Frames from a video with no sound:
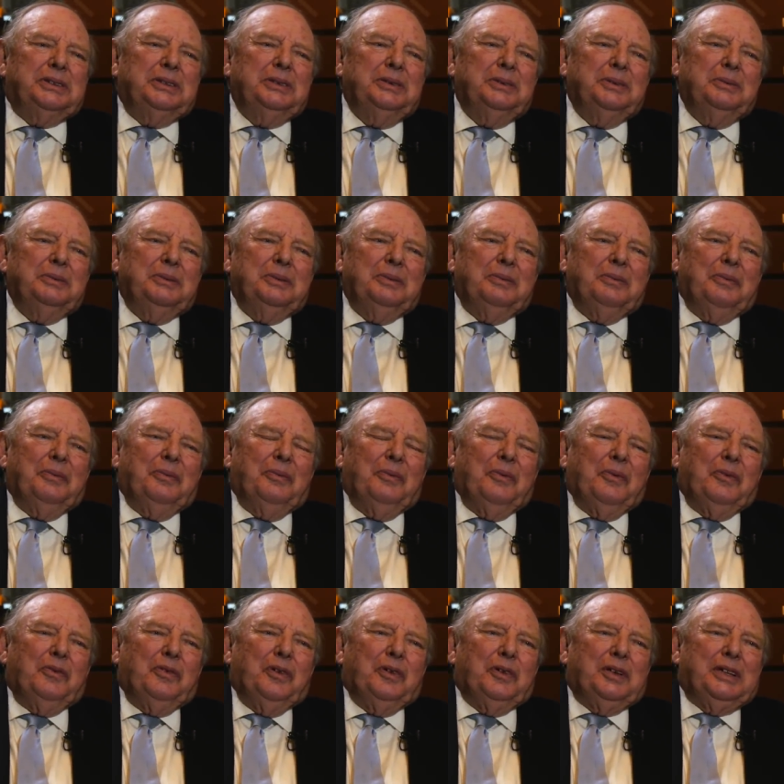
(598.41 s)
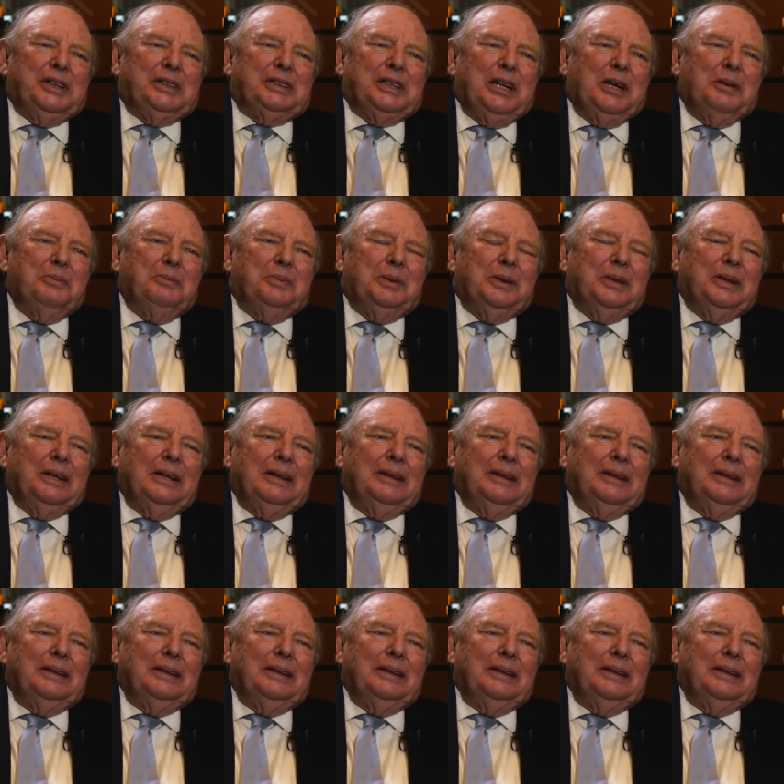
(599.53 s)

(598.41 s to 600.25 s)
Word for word: to, for example,